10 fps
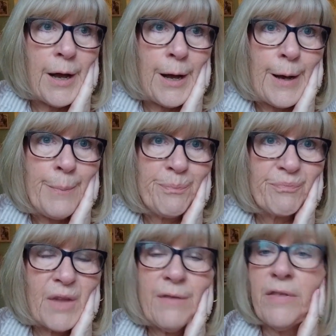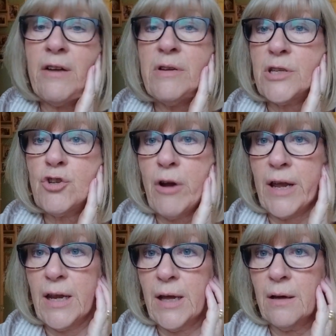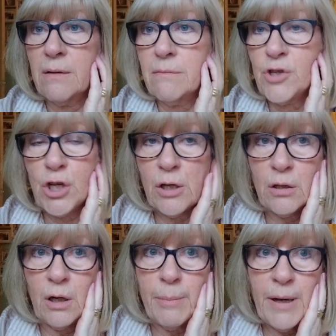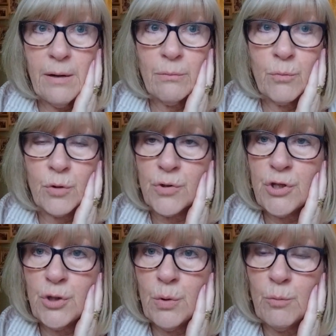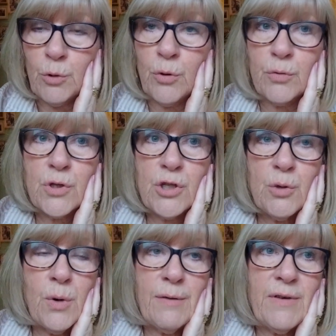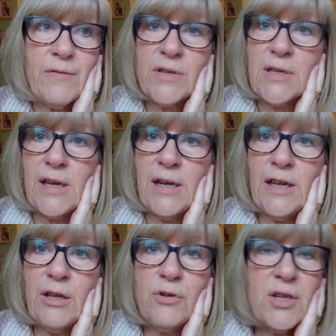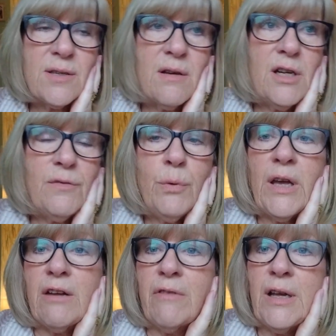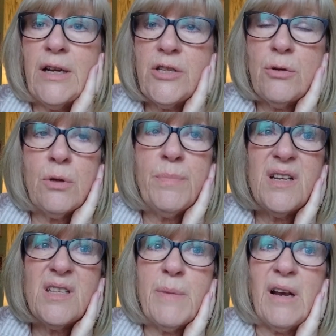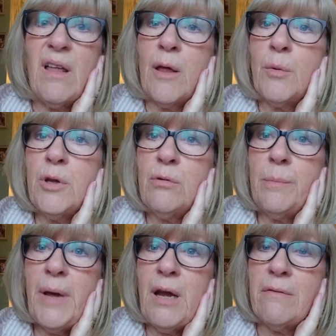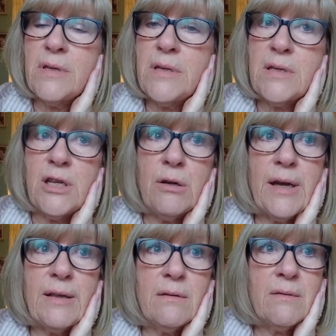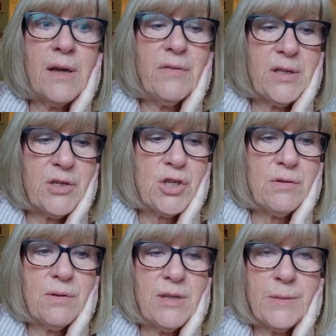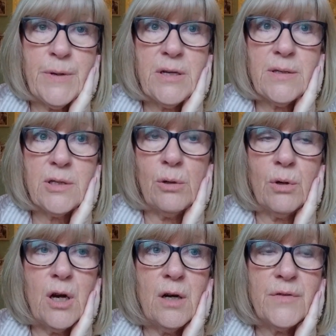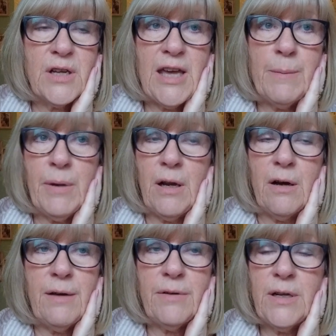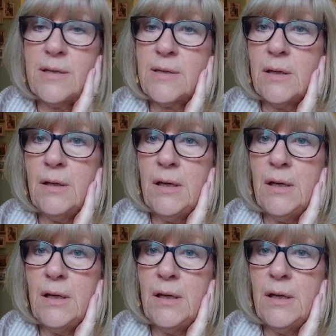If there is a training journal about what to do and what not to do, I've never seen it. You just kind of wing it, really, do you? But it's a bit like that when you're a parent, isn't it? You get given this person to look after, keep alive, and it's